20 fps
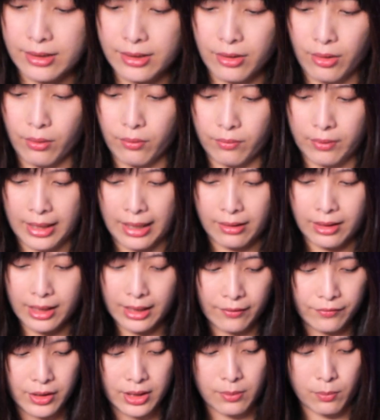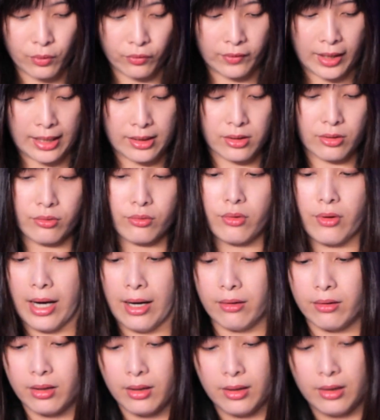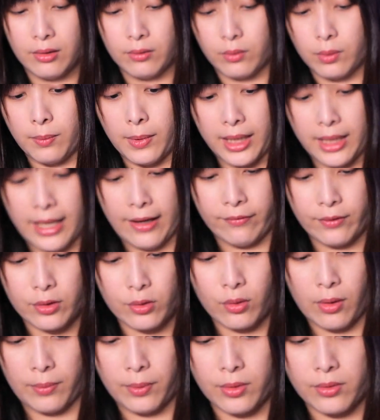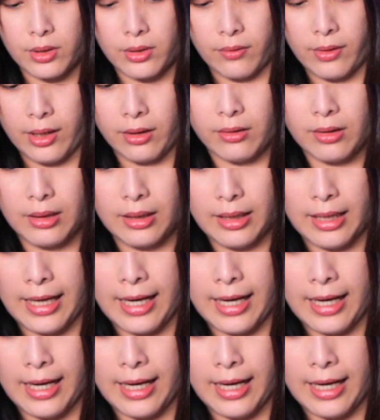So now that I've just moved that screw out, we might have to swap those around.